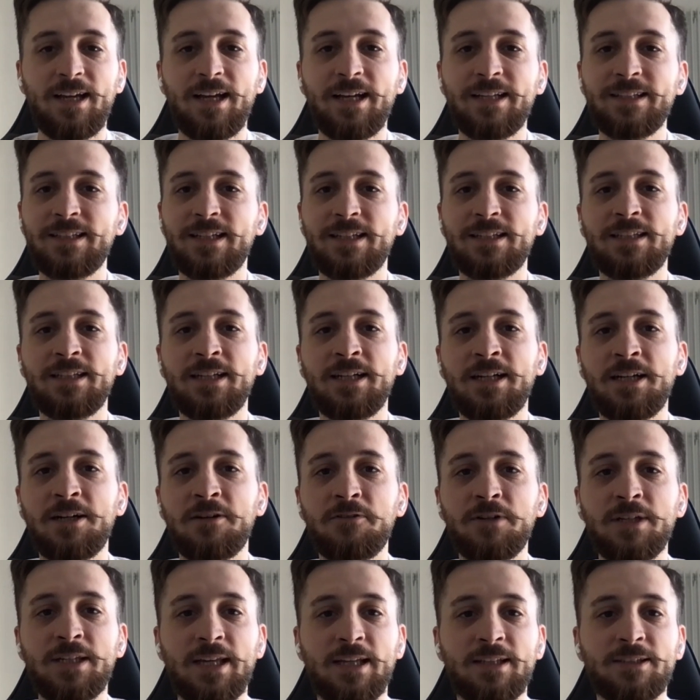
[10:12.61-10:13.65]
and then
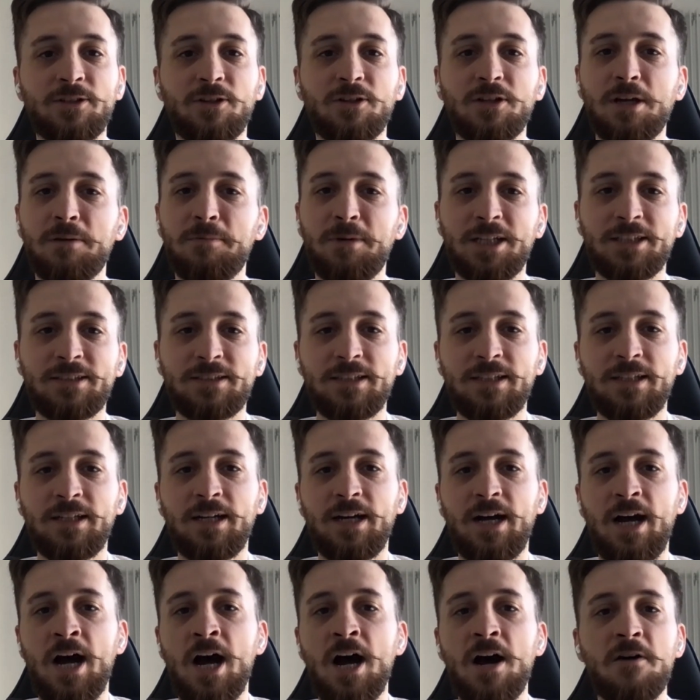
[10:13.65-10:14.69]
we can talk about
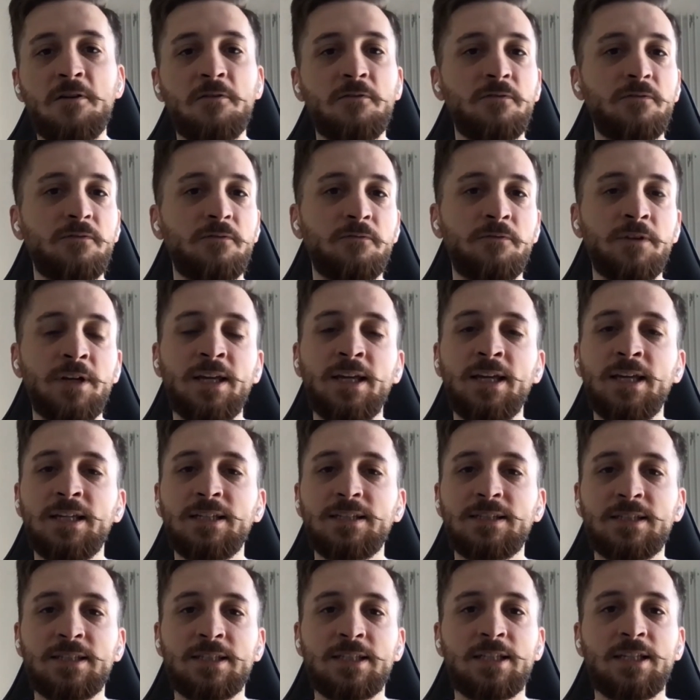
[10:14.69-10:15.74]
how
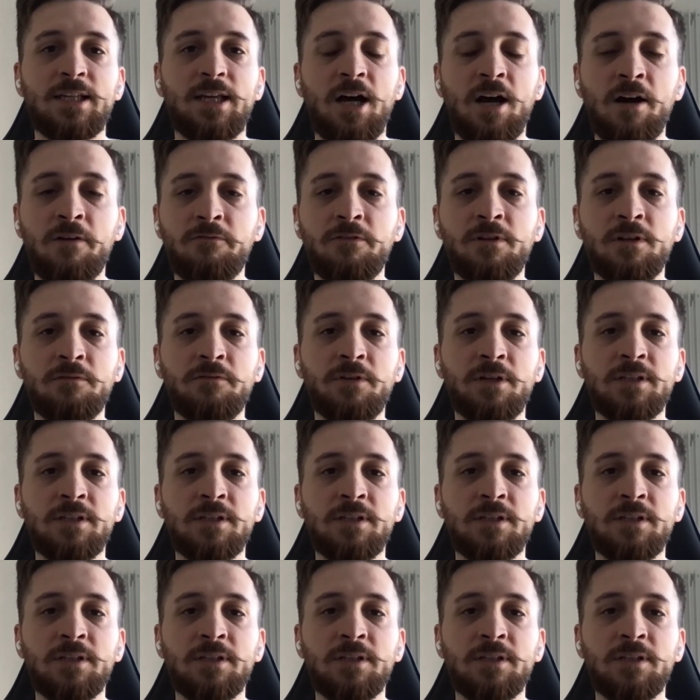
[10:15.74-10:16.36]
will